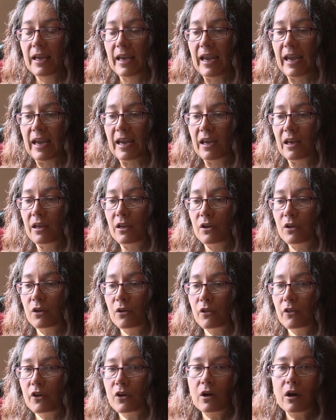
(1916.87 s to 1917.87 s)
And
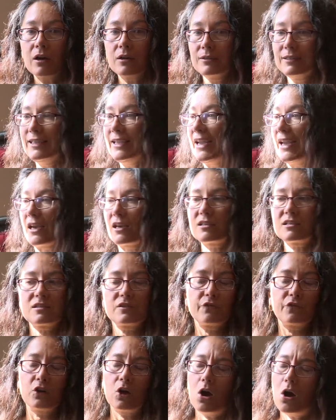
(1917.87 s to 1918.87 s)
there are links
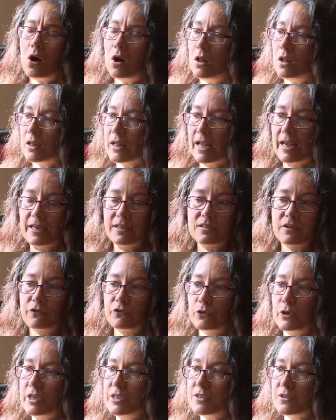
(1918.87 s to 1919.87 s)
for all kinds of
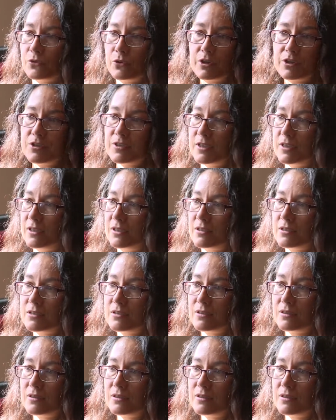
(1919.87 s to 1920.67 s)
resources.